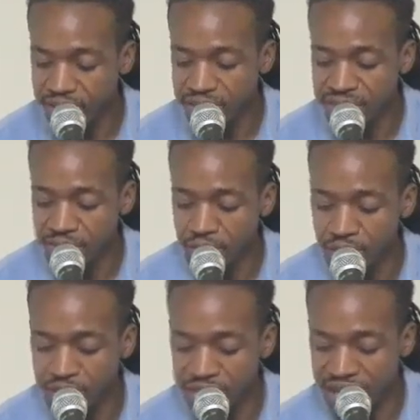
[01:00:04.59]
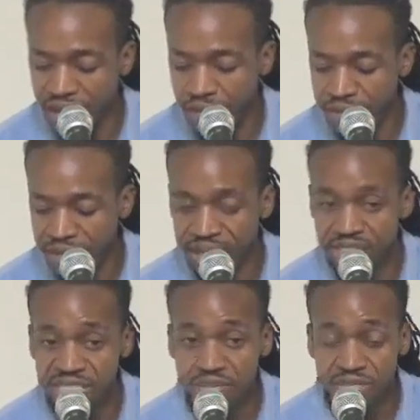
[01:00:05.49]
asleep on her child because
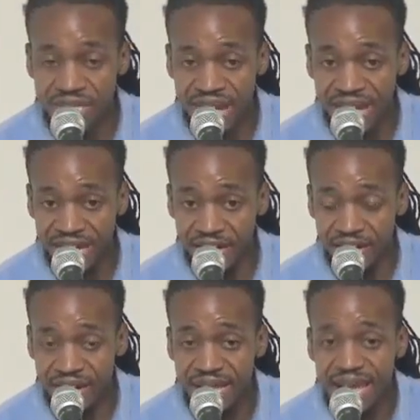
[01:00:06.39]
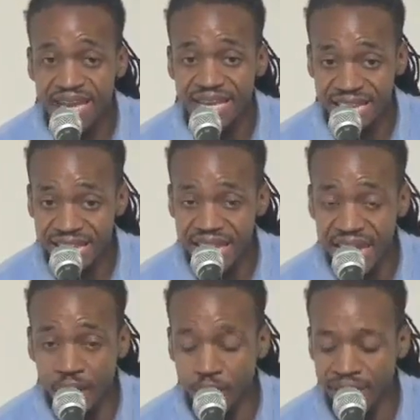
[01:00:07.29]
she was tired and needed
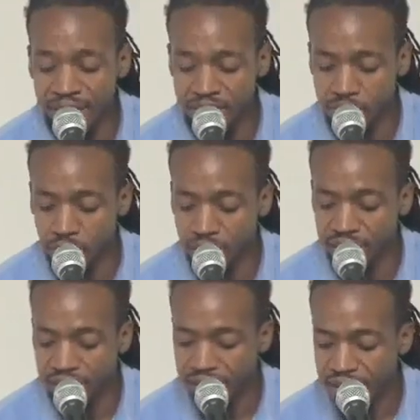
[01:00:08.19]
help and support.